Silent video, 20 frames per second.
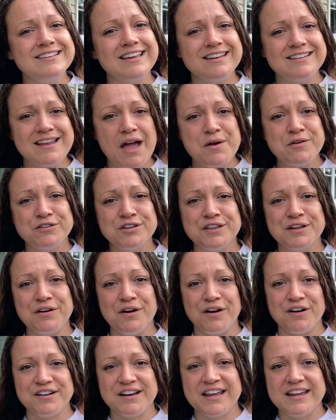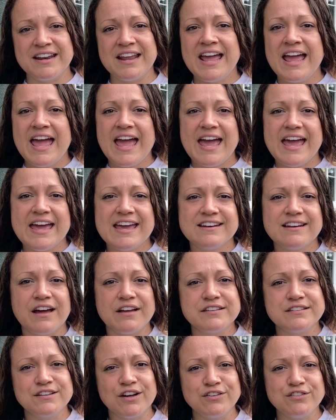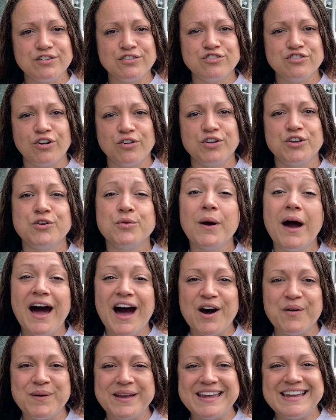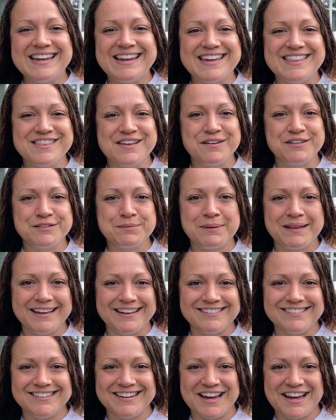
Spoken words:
get down to the garden and I'll start to show you how we can get those planted